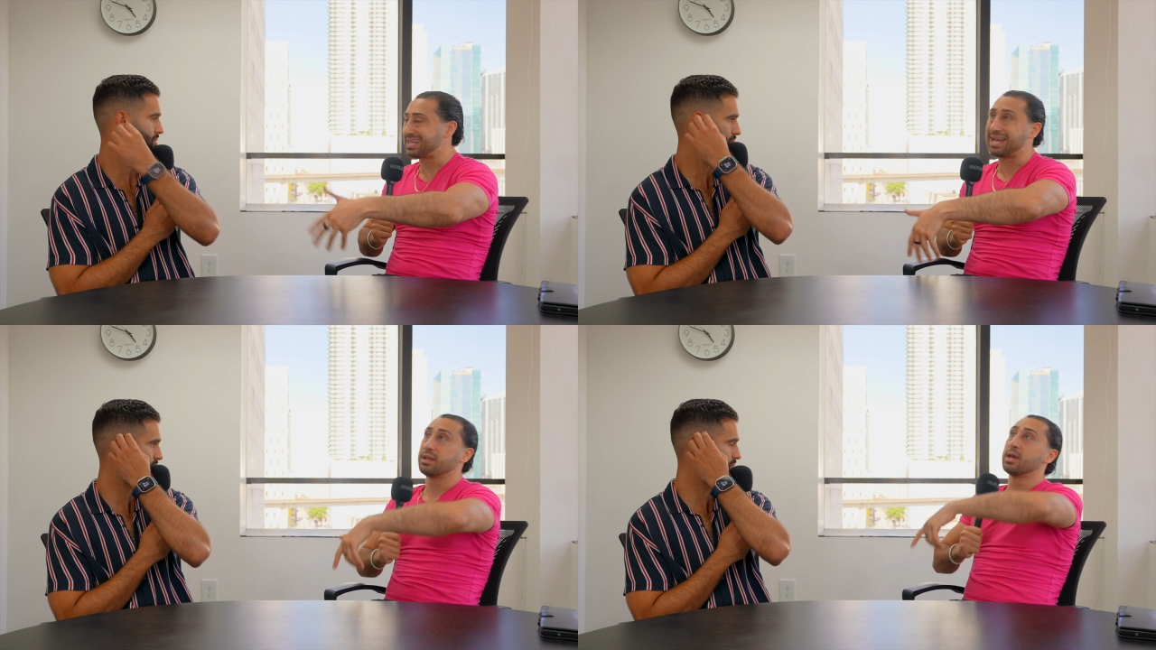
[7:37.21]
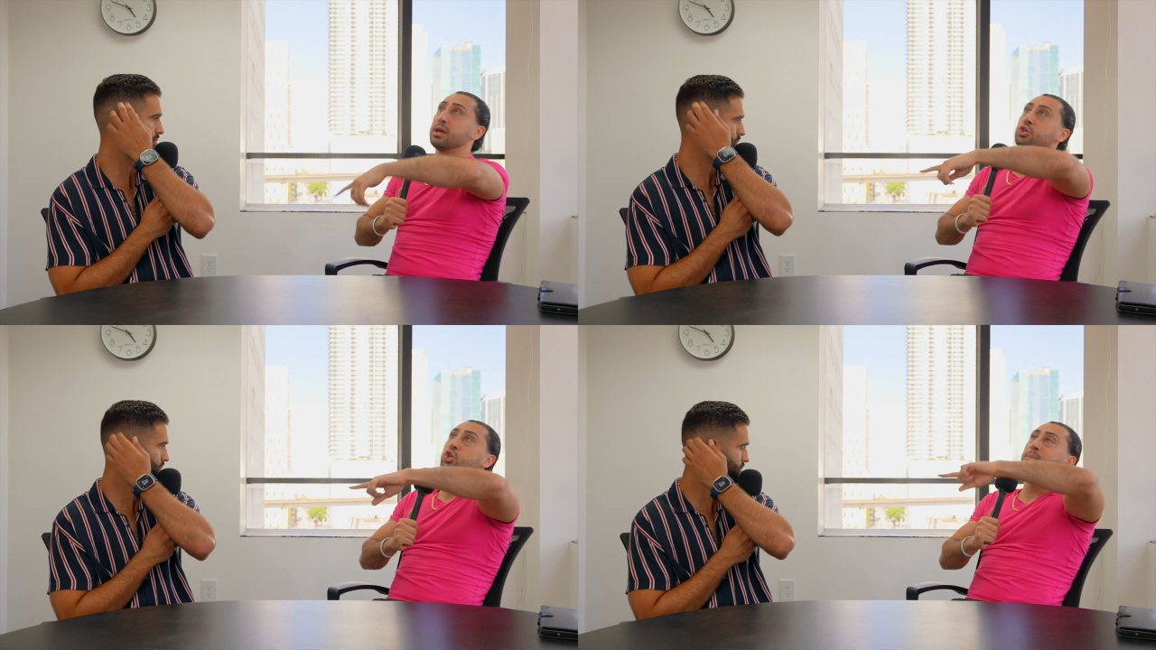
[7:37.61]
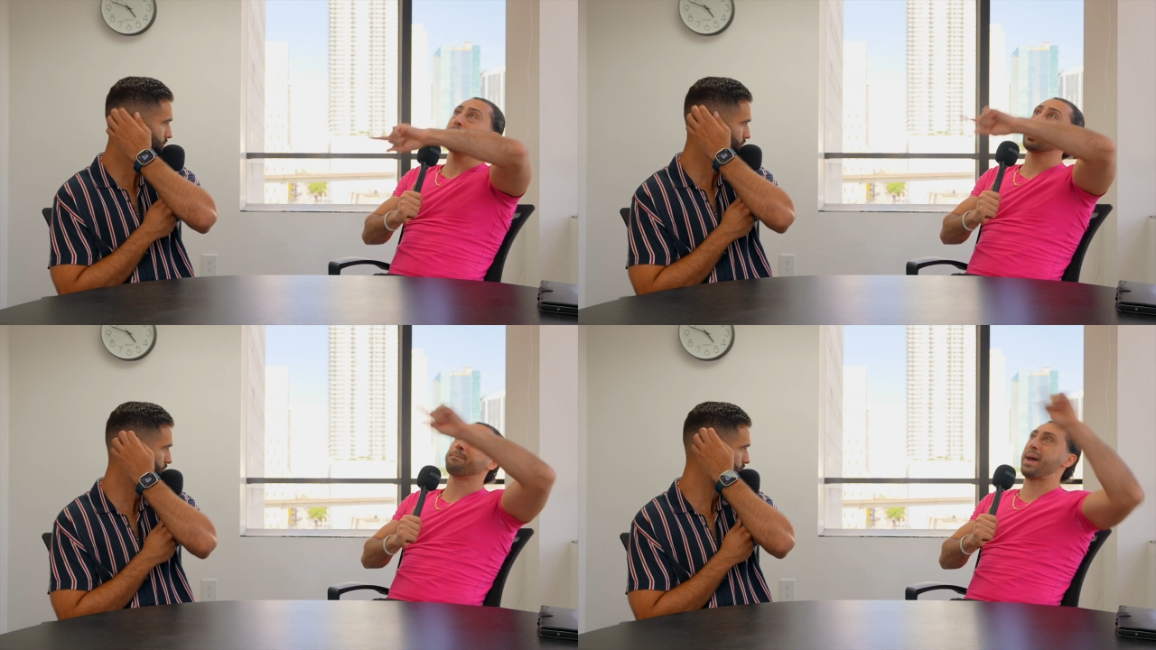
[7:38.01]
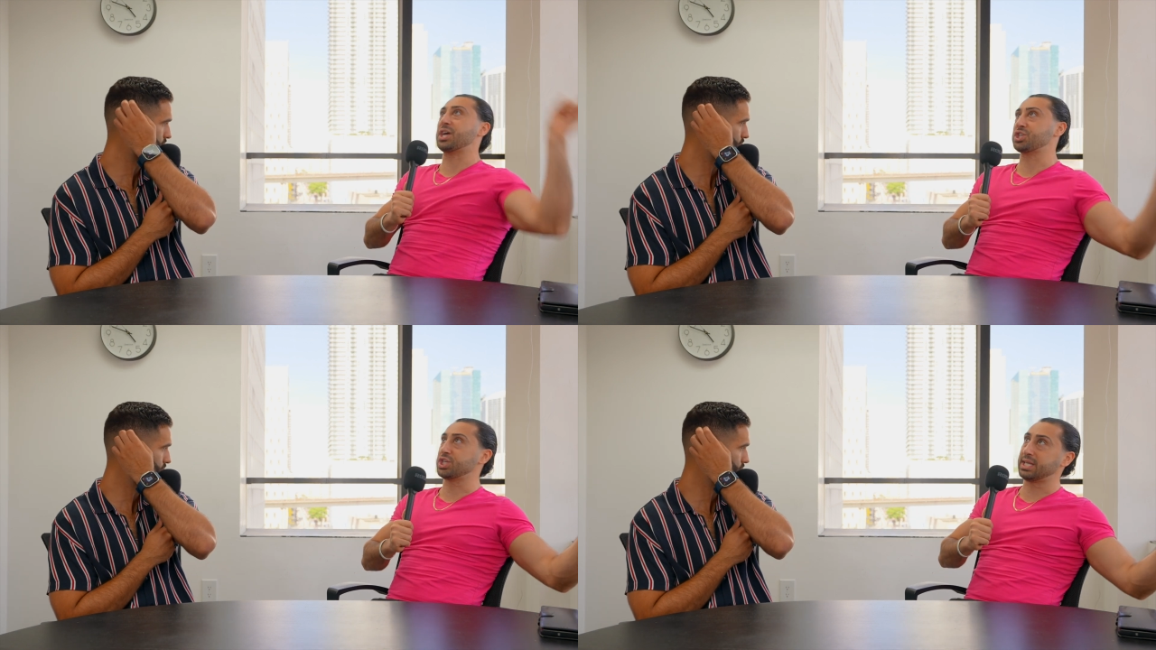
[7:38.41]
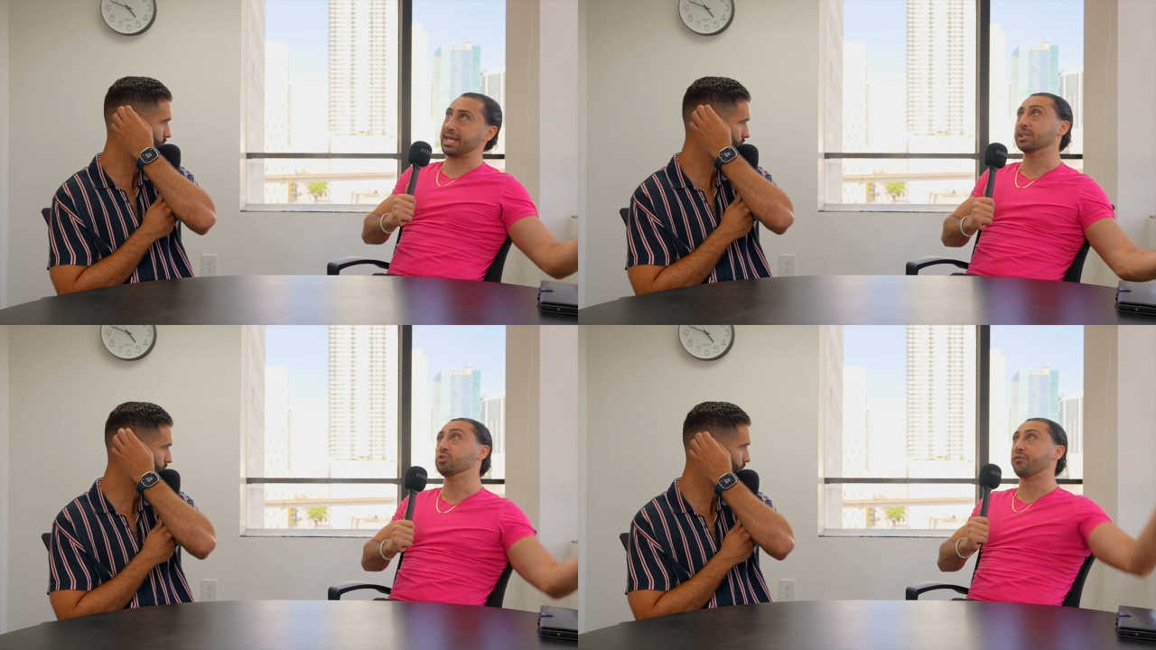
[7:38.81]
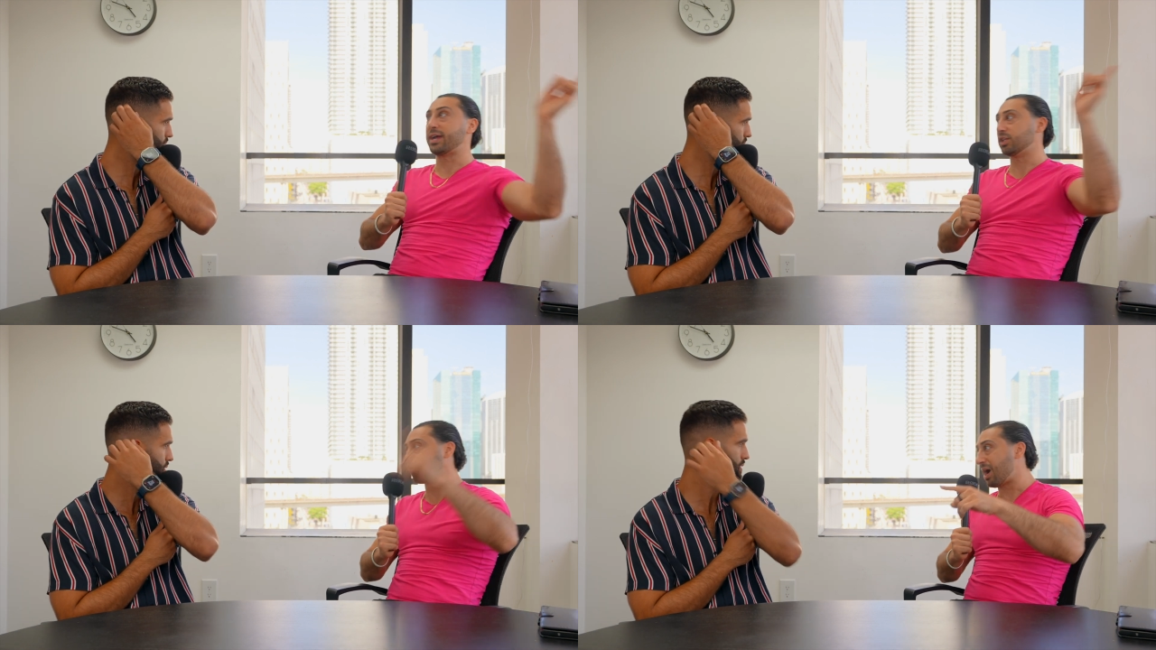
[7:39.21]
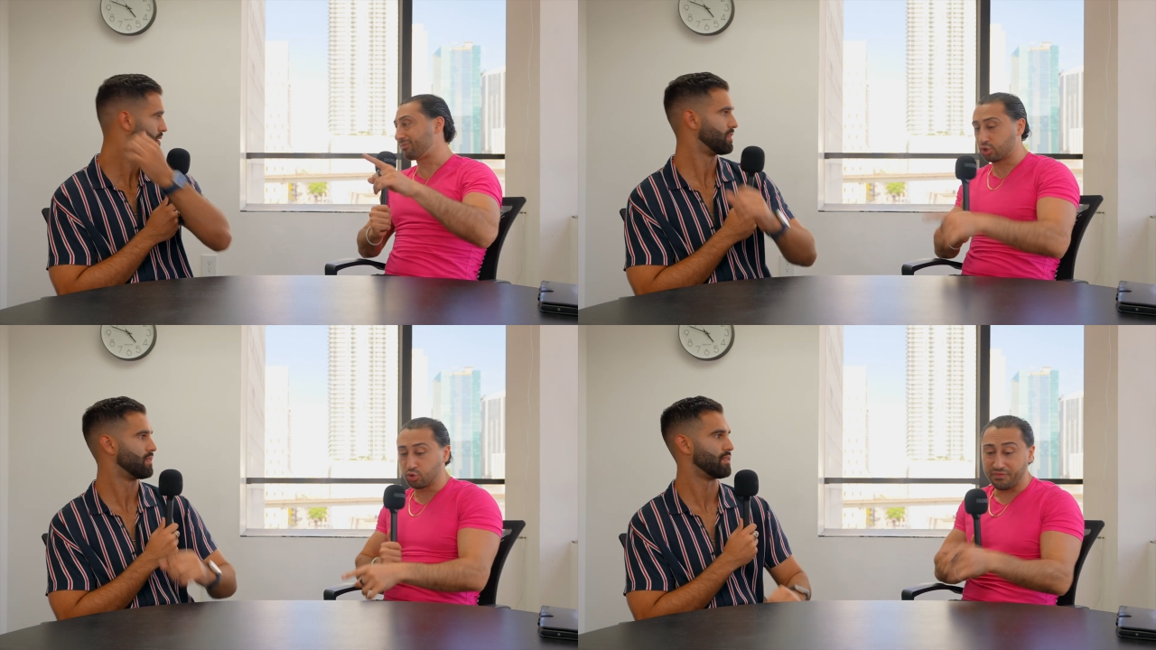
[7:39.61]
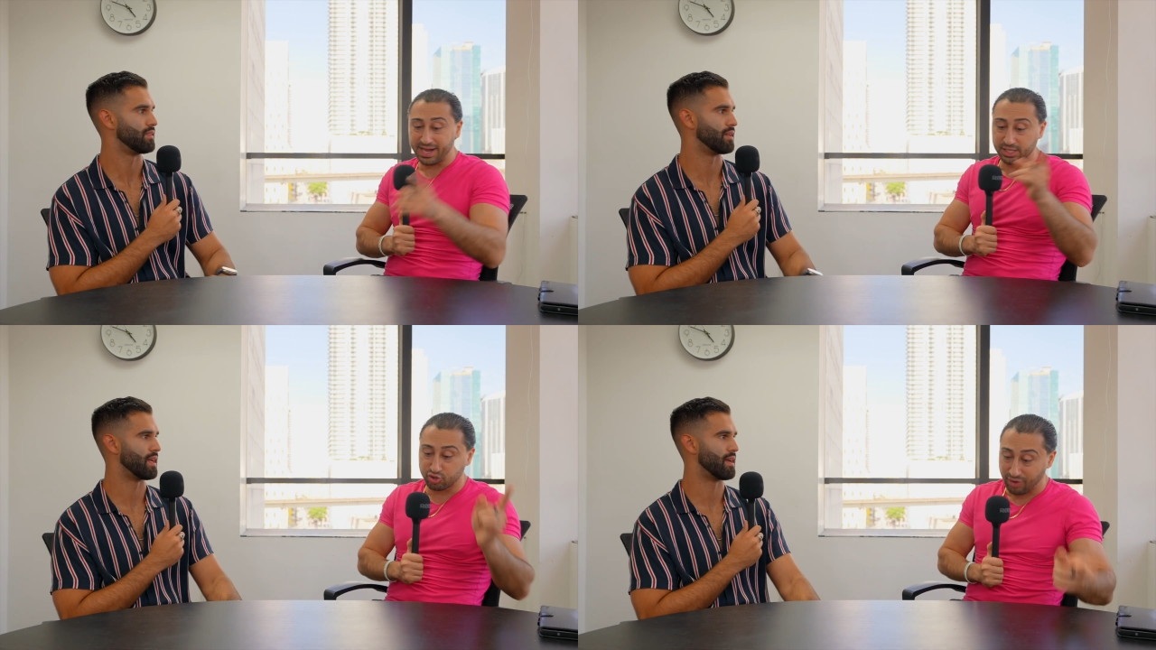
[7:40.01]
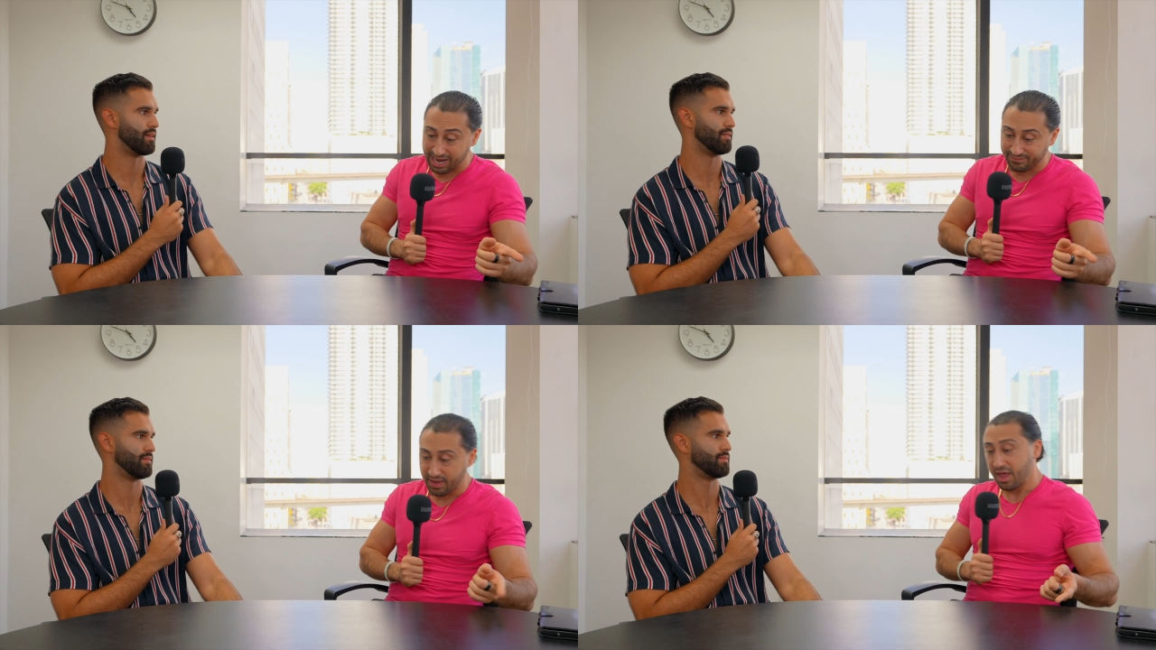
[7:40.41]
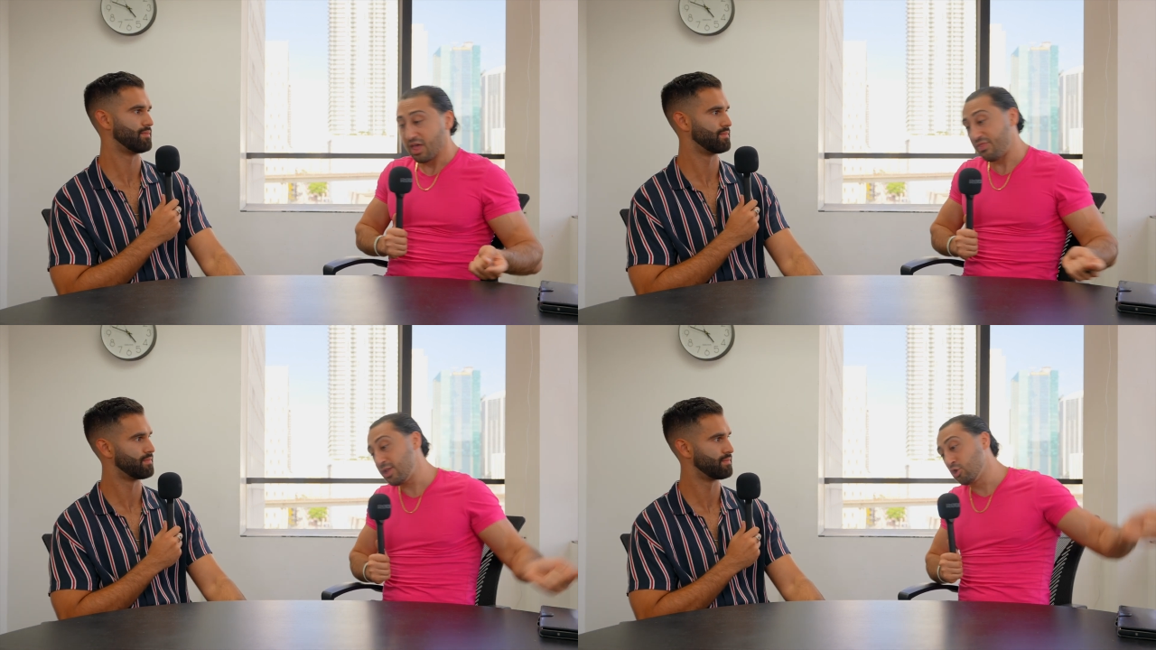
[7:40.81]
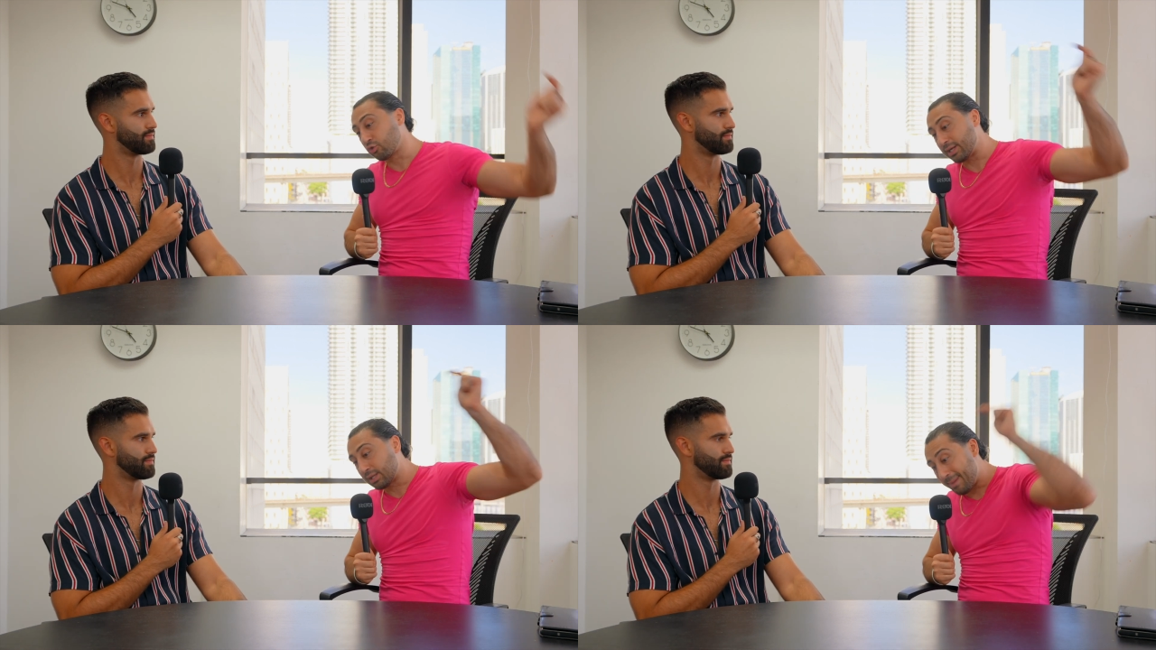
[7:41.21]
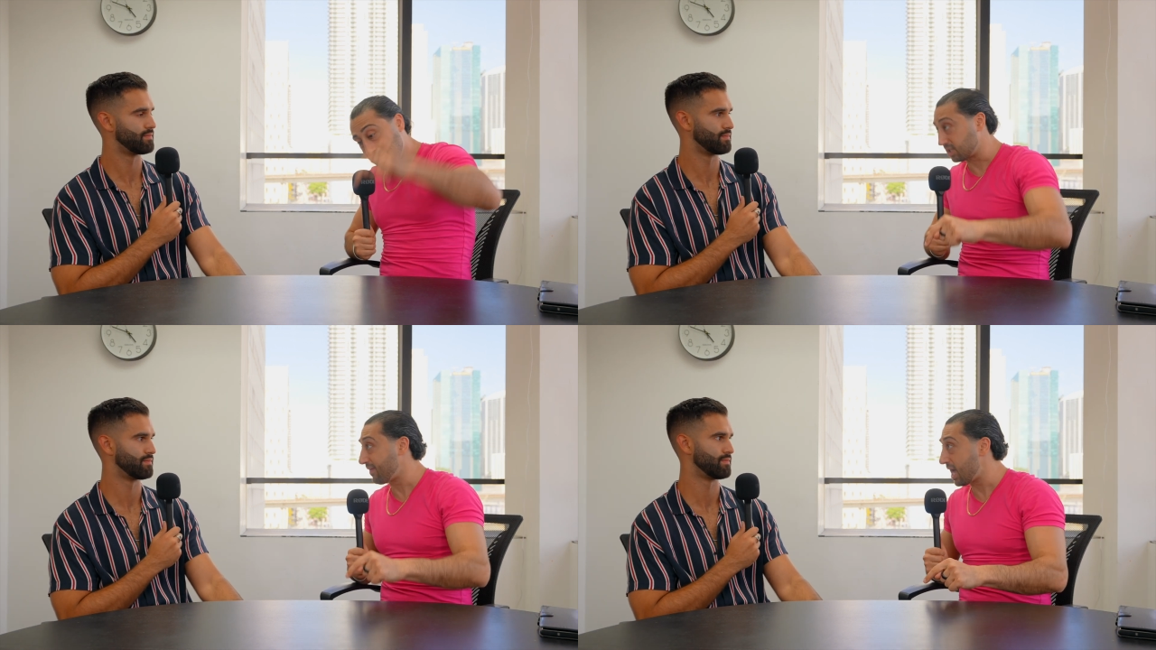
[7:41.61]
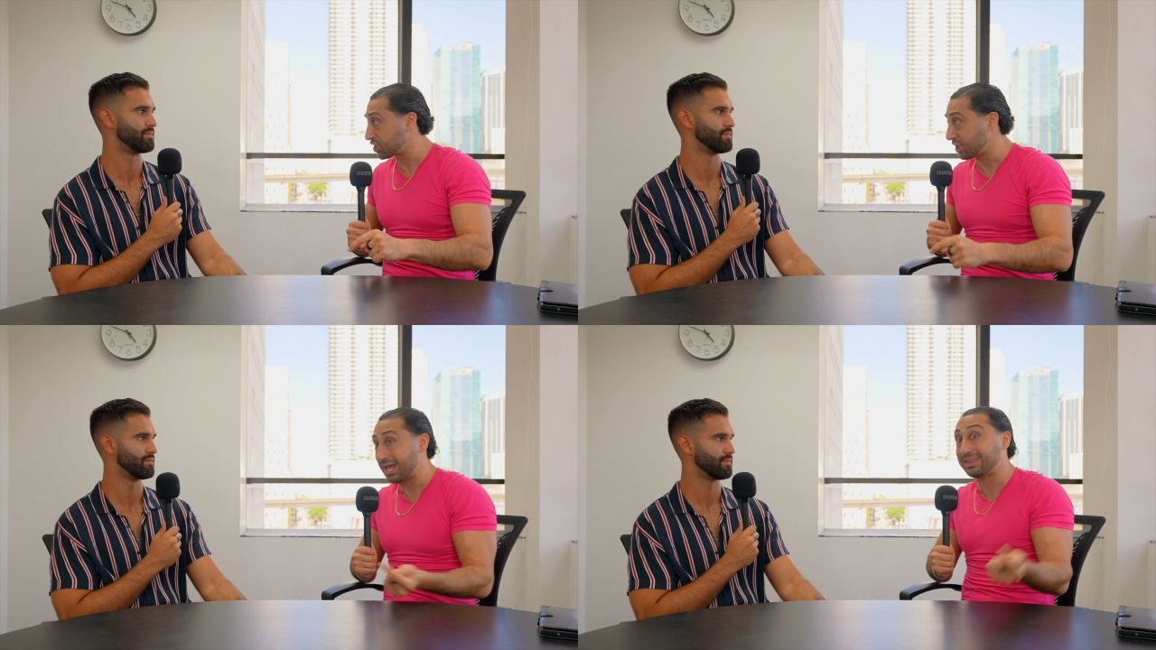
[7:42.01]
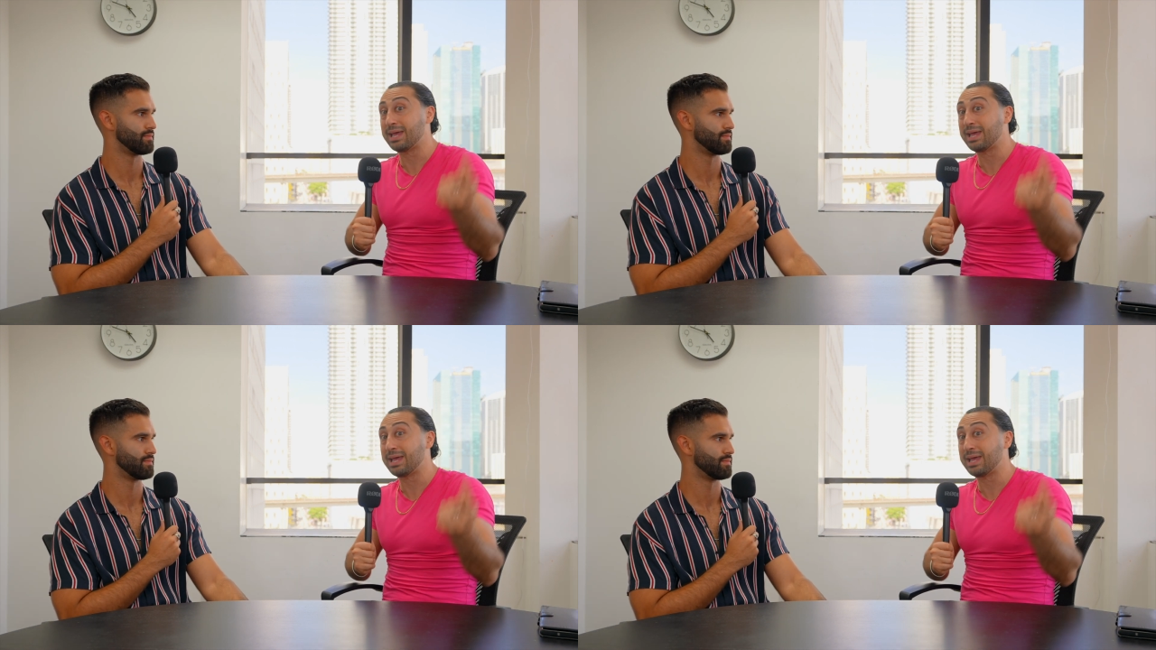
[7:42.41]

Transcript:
Speaker 1: not you don't become passionate and then you find the drive. No, no, you find oh, the yeah. drive, then you create the massive action, and